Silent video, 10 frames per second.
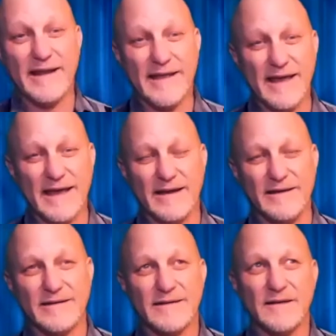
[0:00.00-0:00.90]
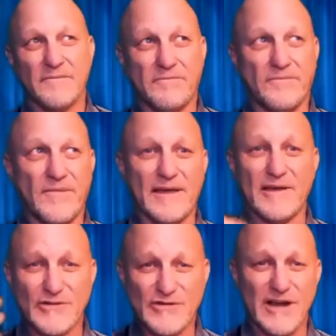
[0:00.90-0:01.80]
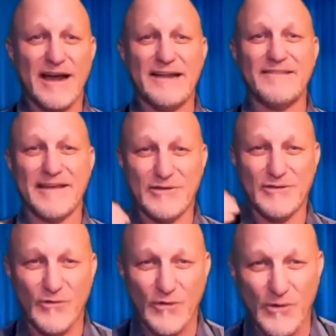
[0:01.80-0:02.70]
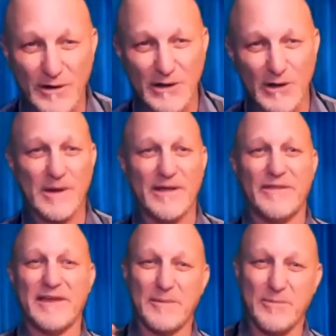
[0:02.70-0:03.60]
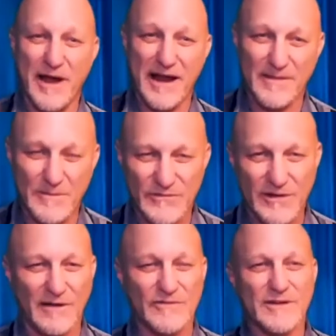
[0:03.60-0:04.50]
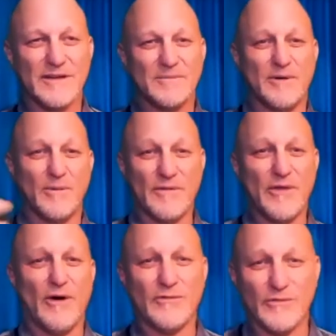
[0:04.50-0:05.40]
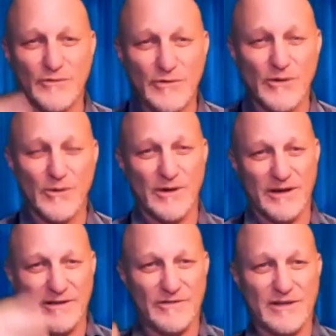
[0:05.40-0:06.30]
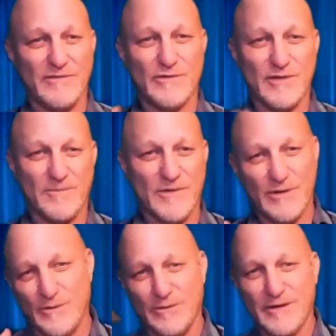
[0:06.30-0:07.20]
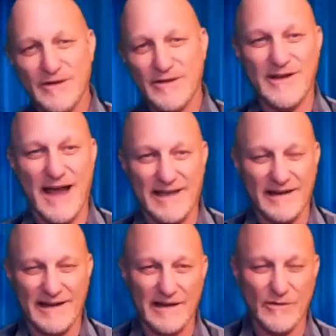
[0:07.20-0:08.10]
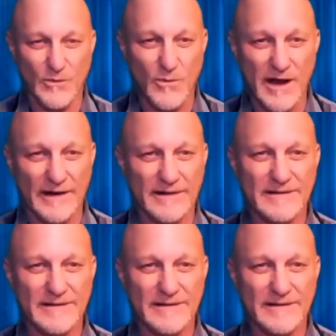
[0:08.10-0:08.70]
again, they get to shine, they get to toot their horn a little bit, they get to brag on themselves. But what they'll also do is give you something you cannot get any other way.